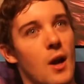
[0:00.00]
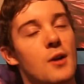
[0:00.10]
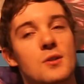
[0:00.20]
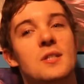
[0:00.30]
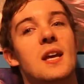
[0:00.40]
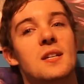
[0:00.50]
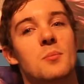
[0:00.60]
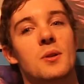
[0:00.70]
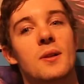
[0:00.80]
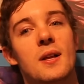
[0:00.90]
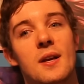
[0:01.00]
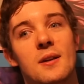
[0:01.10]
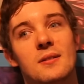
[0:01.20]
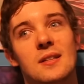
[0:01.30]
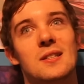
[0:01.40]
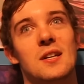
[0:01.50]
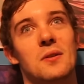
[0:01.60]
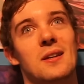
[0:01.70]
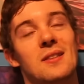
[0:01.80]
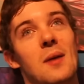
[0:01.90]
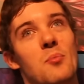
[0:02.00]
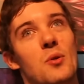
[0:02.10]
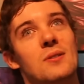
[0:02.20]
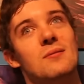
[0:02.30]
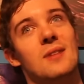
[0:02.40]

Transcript: Understandable, considering at that point,